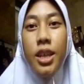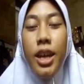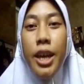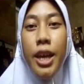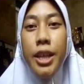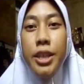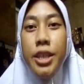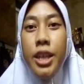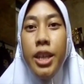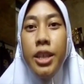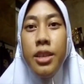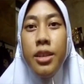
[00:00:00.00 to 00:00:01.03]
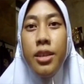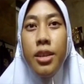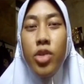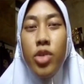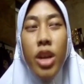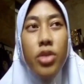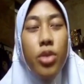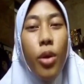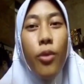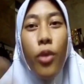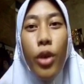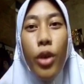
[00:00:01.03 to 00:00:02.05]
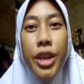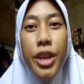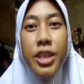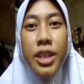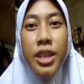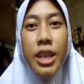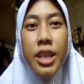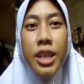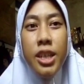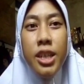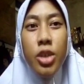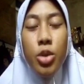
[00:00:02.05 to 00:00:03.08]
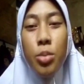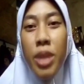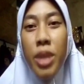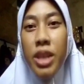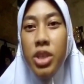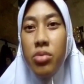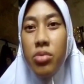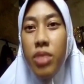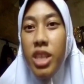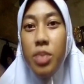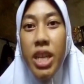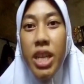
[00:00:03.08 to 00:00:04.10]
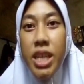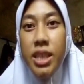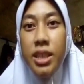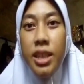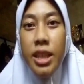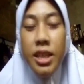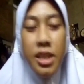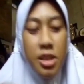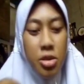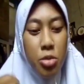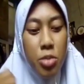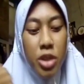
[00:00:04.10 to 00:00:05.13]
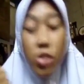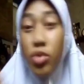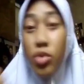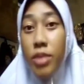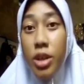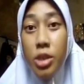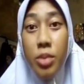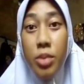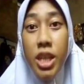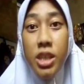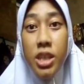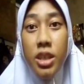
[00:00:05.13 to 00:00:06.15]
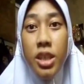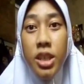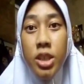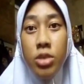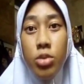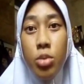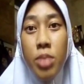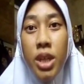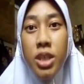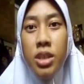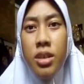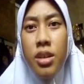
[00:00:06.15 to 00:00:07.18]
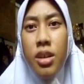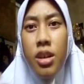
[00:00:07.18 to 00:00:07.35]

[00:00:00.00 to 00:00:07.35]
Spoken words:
and then try to avoid like too much explanation, like too much grammar explanation, too much